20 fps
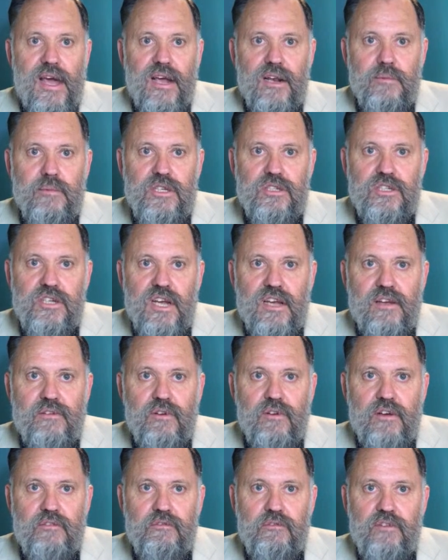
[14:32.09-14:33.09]
Let me check if I
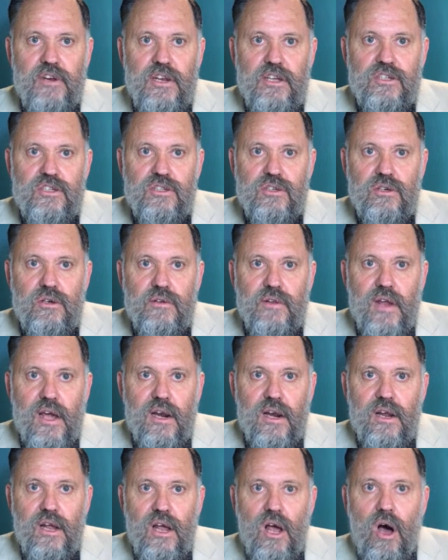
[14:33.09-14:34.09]
finished on that.
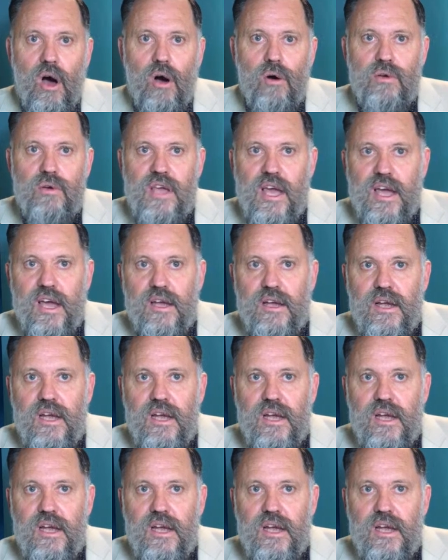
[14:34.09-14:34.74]
Oh, yeah.